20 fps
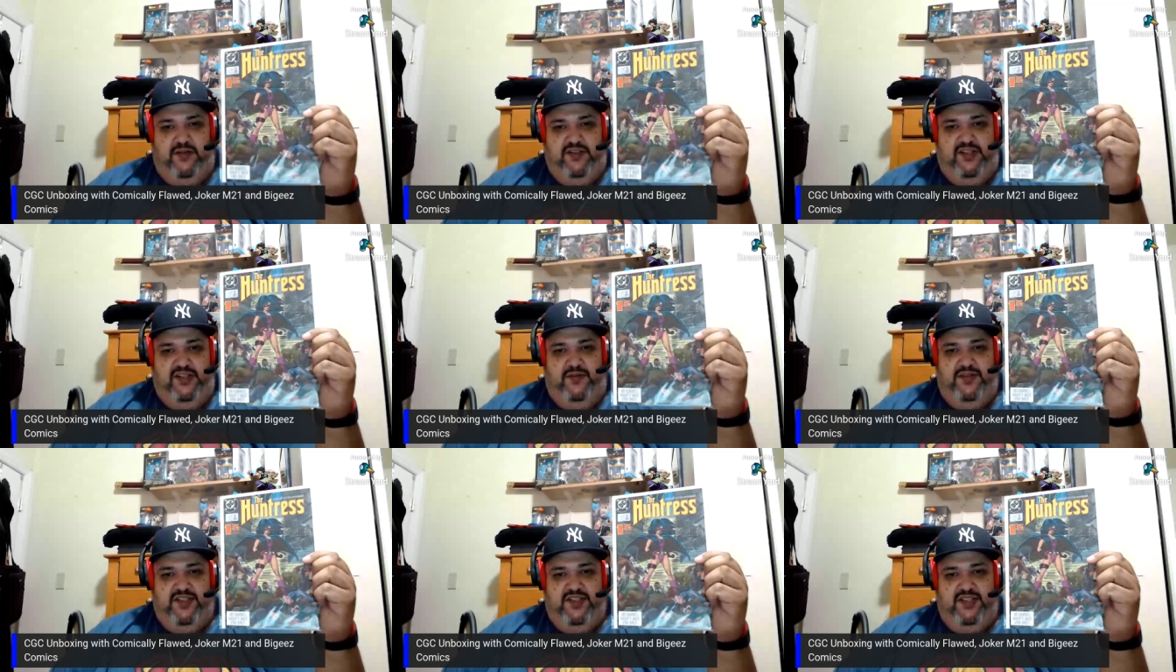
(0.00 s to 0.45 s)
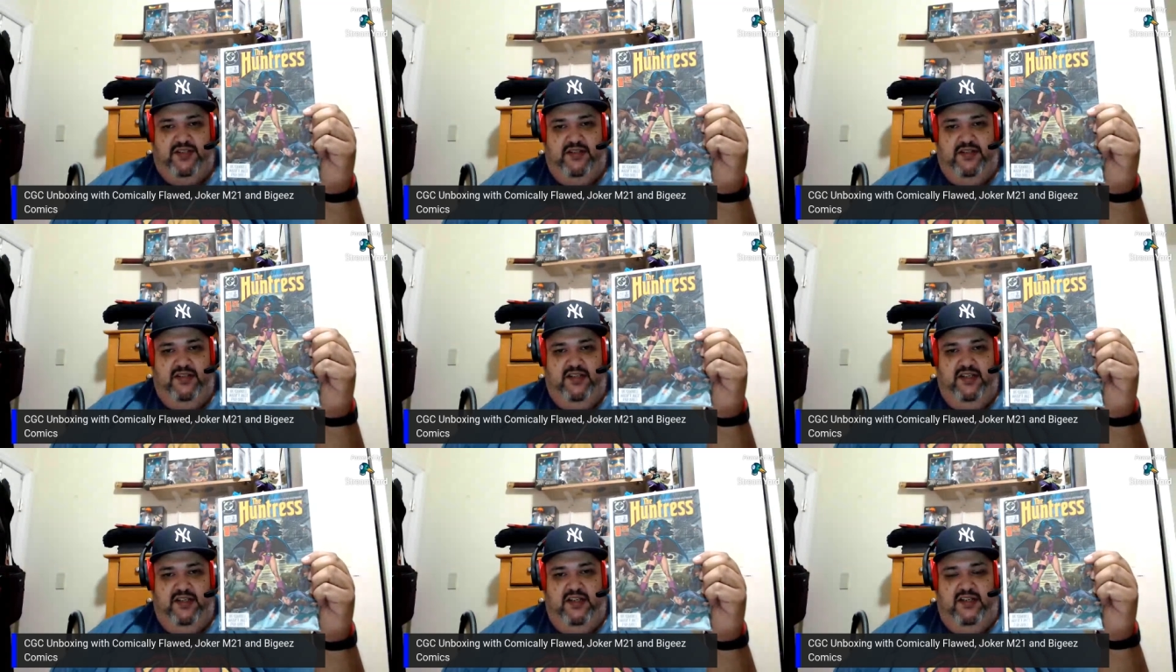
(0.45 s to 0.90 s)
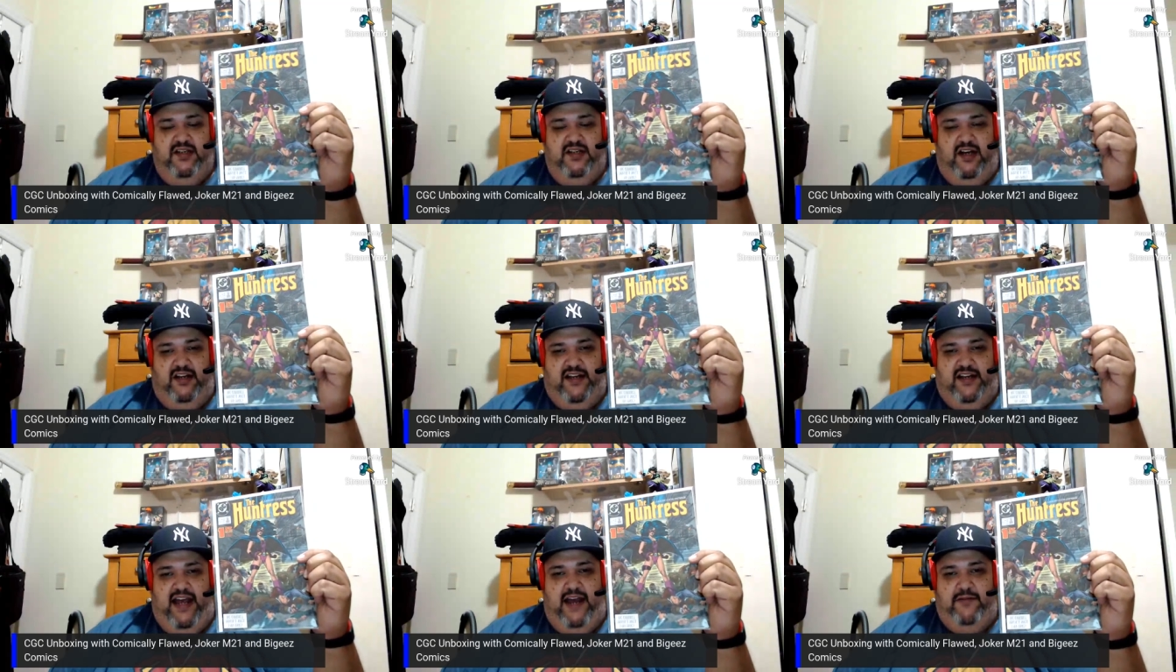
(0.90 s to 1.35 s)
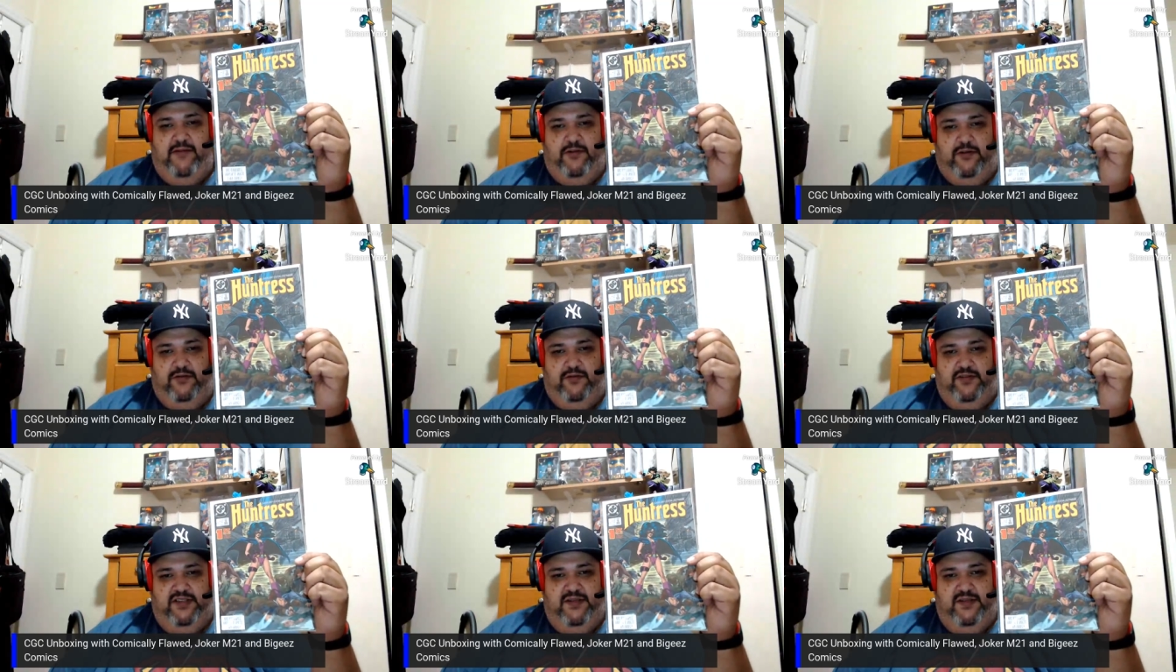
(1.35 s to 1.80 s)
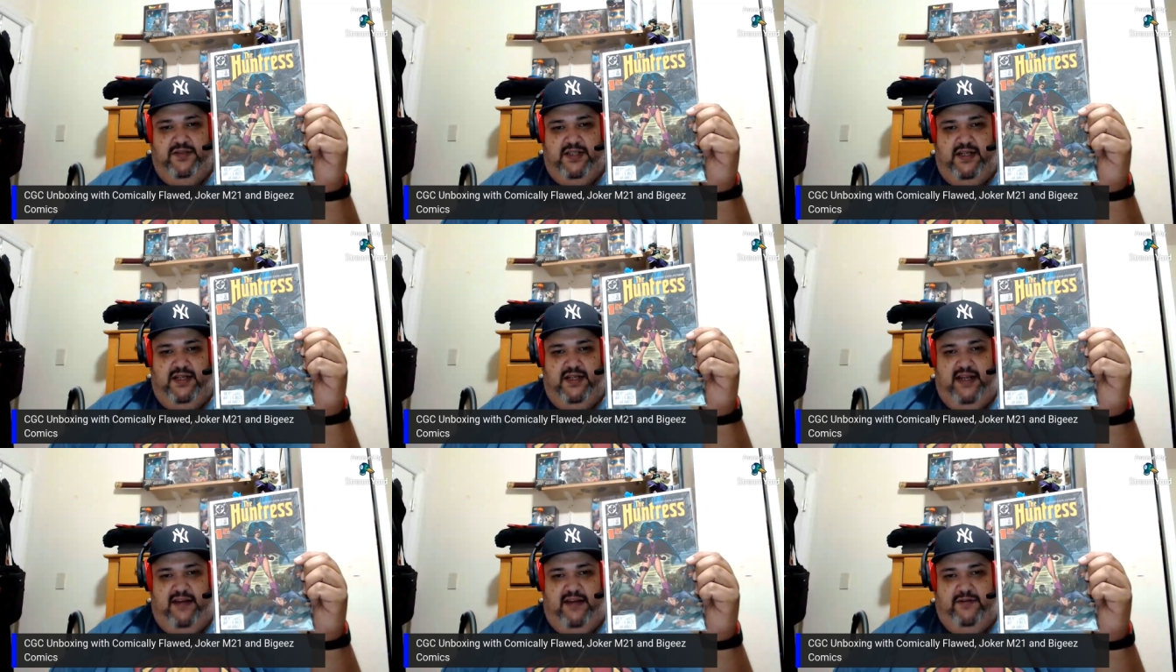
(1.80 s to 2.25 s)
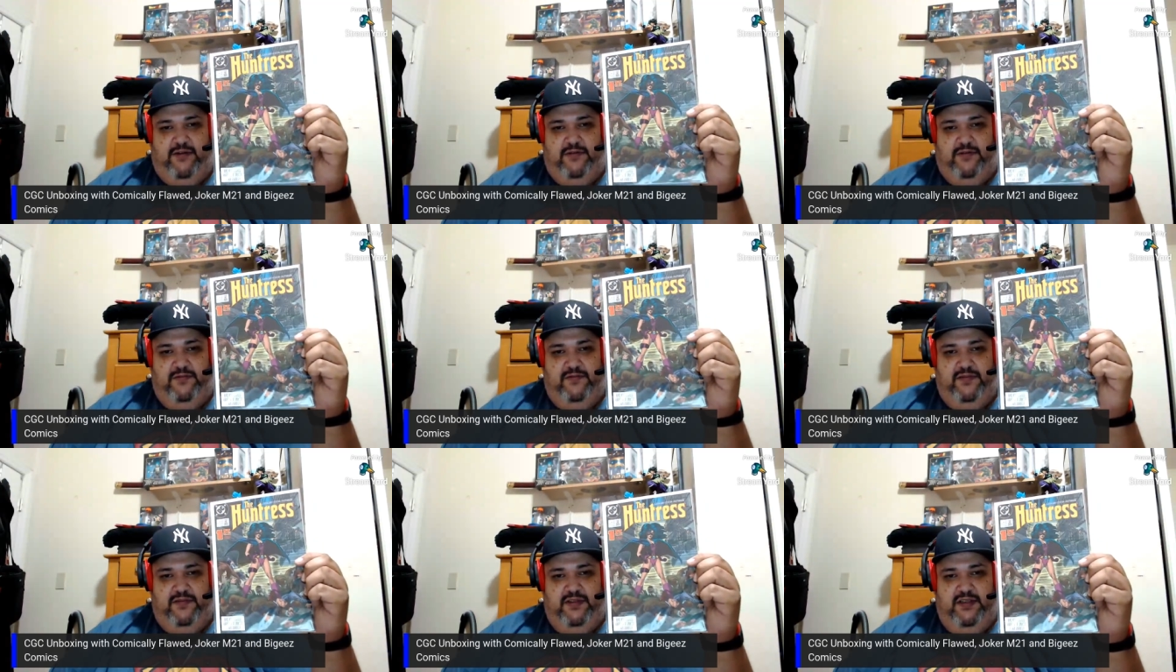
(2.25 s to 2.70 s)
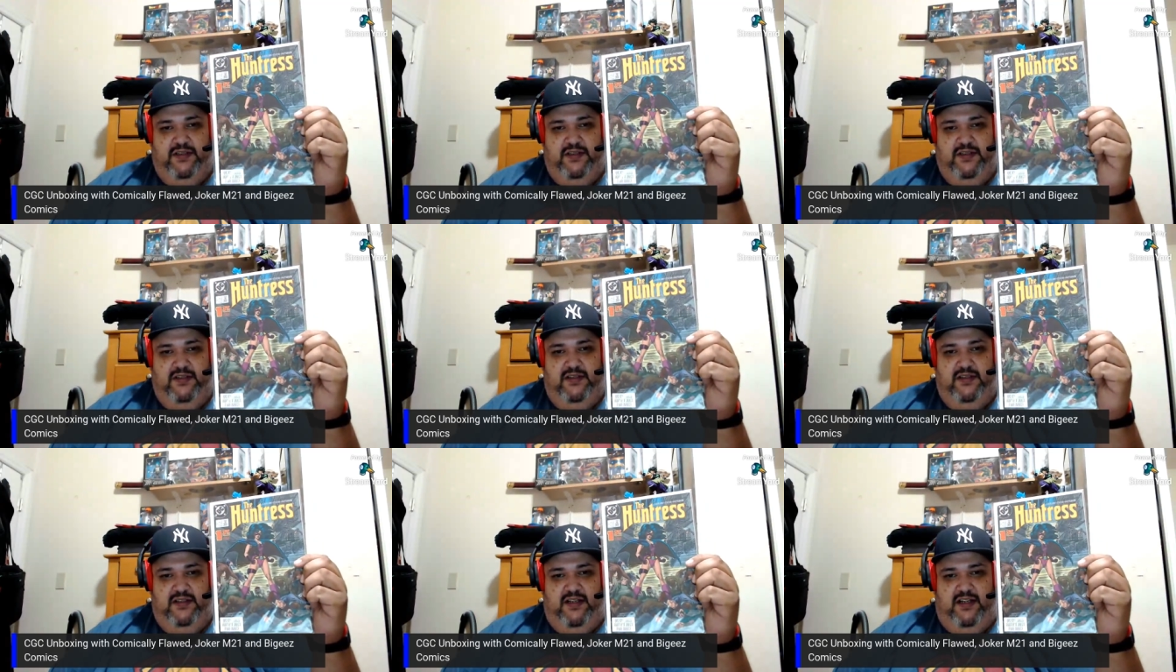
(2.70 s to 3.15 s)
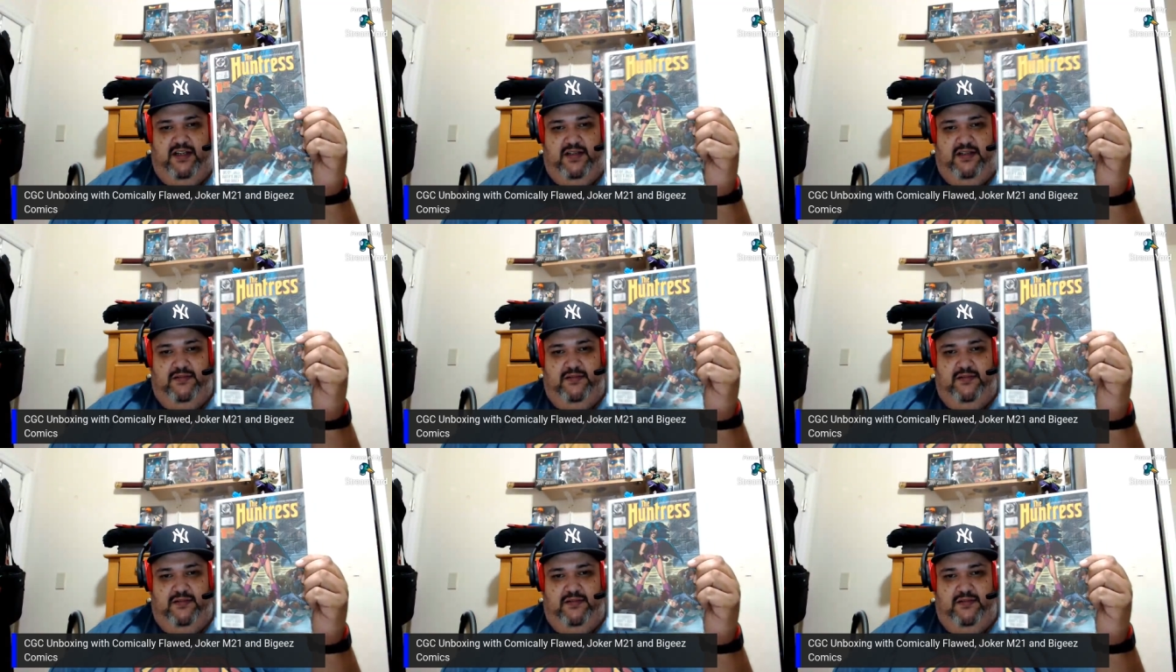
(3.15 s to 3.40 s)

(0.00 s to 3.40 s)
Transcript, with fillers: She was, she on, uh, on, Arrow. She was on Arrow. Arrow. I forgot her um,